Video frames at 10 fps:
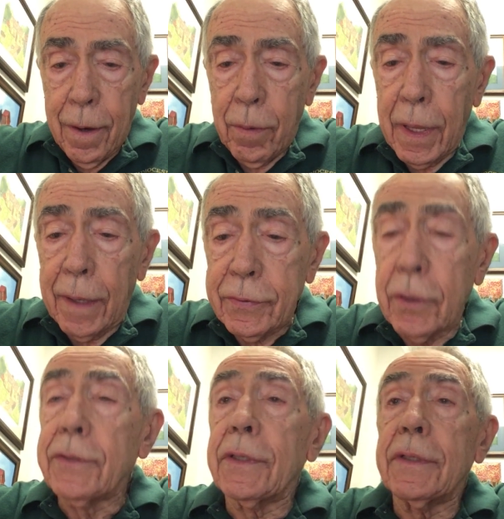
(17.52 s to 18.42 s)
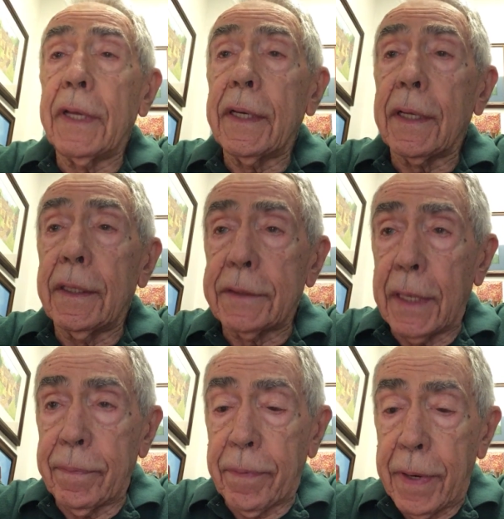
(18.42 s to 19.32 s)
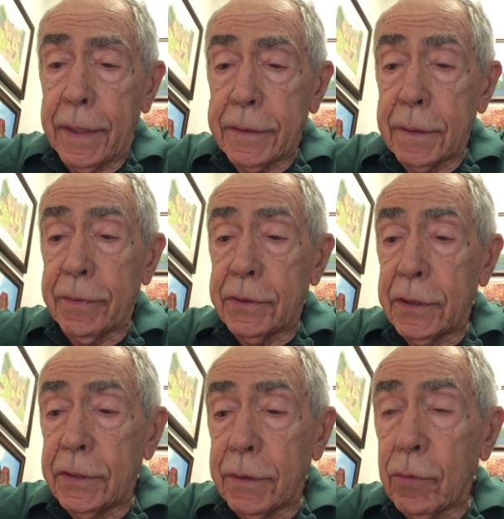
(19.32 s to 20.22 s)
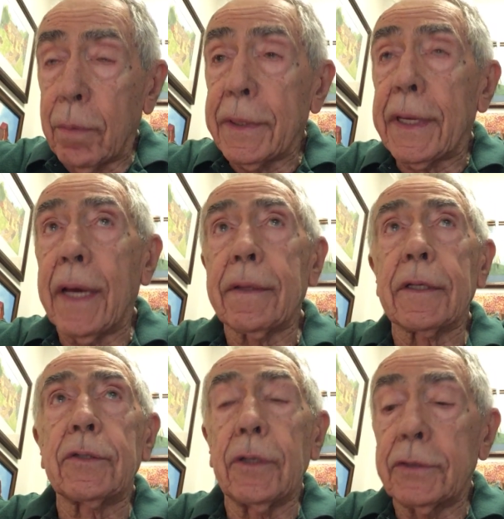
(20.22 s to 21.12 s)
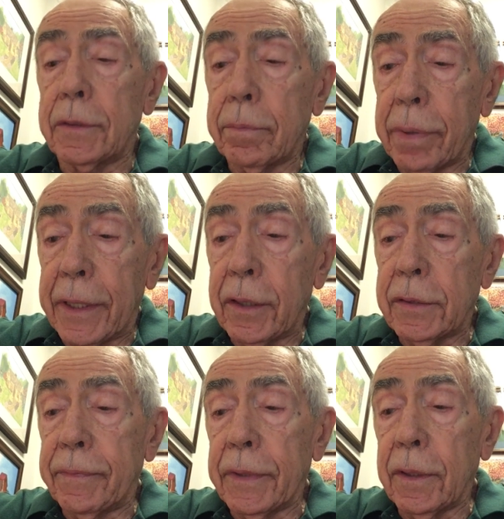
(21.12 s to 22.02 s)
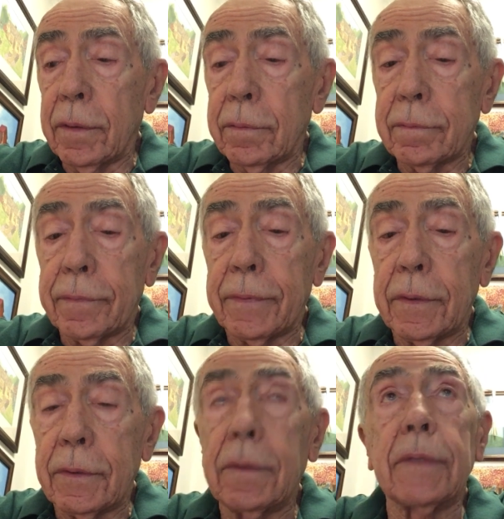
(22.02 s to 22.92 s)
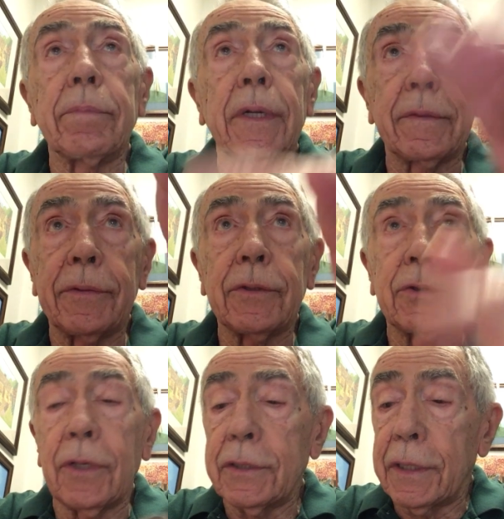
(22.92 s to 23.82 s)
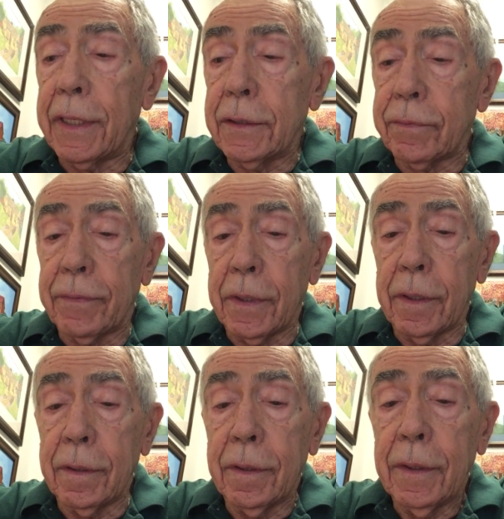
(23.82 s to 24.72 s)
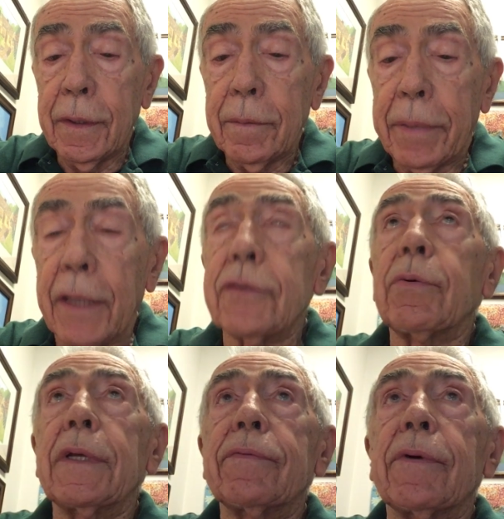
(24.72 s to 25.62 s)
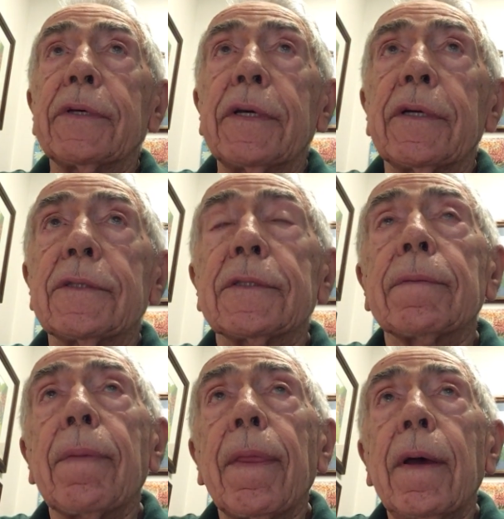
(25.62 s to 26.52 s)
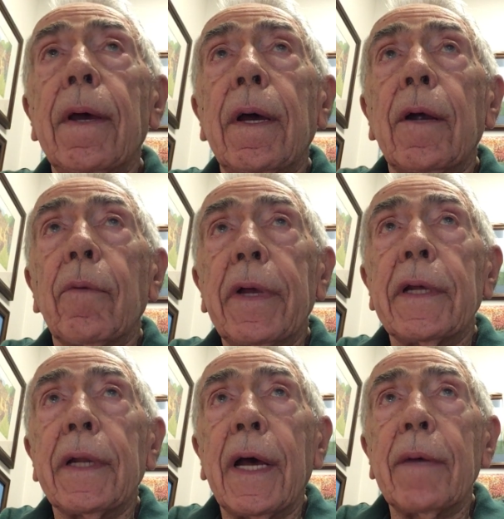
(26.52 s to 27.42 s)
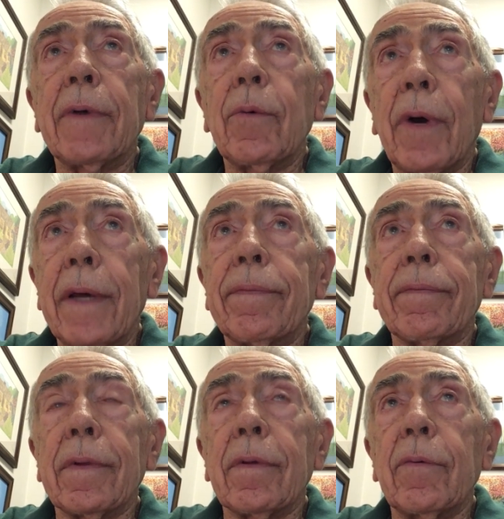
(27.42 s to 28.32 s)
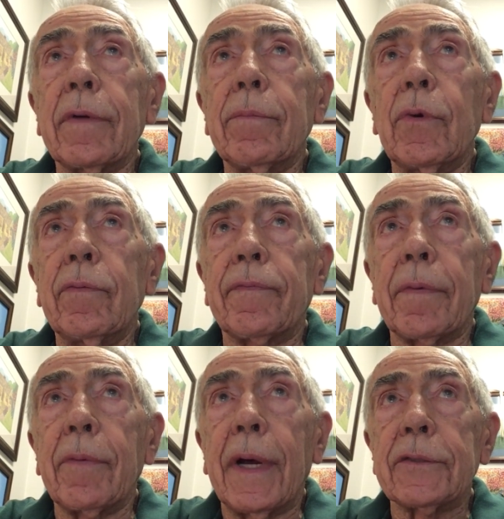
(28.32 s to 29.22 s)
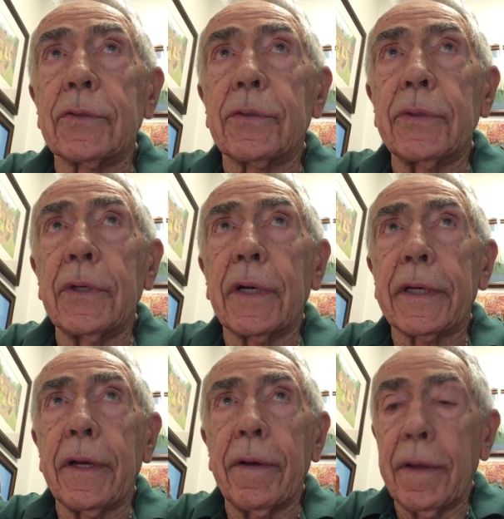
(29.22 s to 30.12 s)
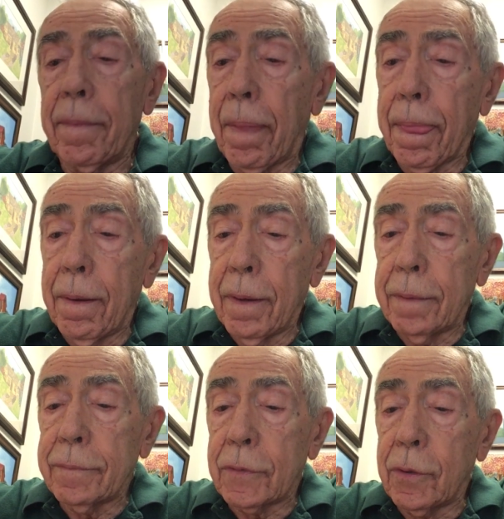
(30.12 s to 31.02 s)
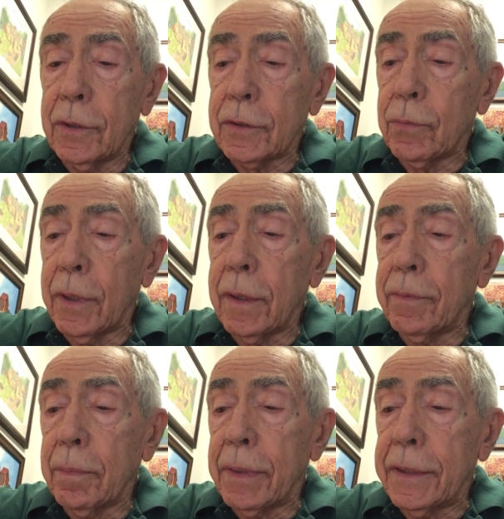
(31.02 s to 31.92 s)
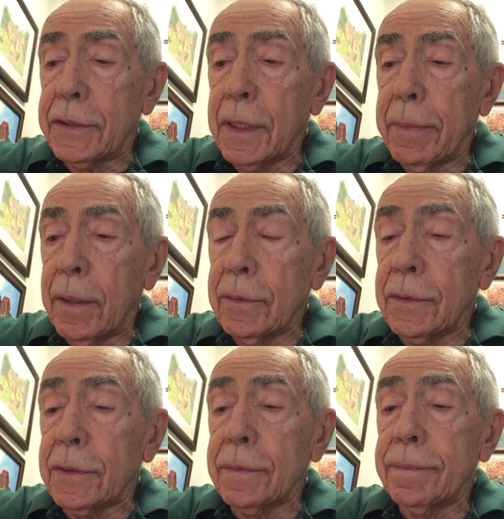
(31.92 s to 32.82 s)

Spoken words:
Well, I've served as a deacon at St. Francis of Assisi Roman Catholic Church in Blairsville, Georgia, it is, for the past 24 years. Rita and I, my wife, we moved from Rochester, New York area to this wonderful place in the mountains.